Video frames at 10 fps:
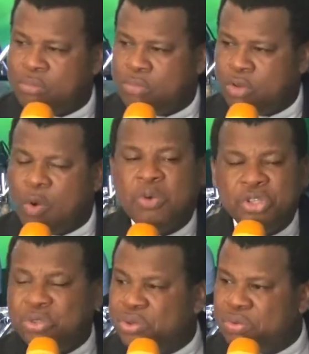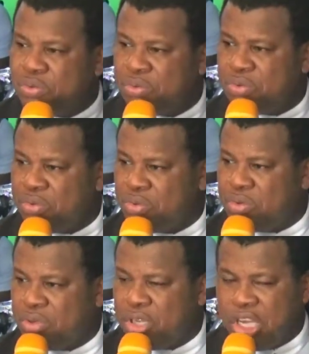What will you do?
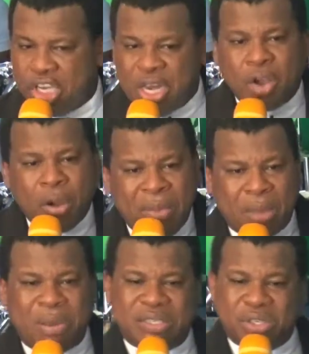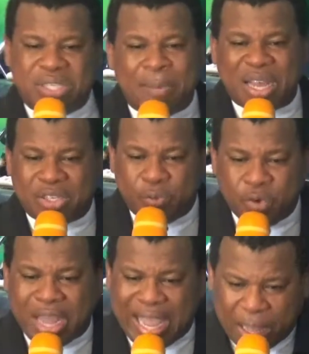Now come back. Pastor, you see, I'm out of work.
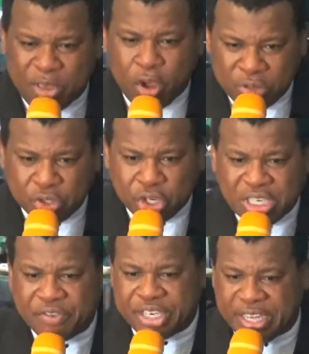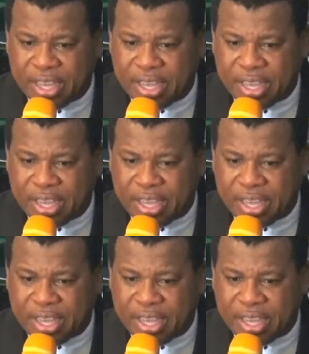I can be coming to church every day.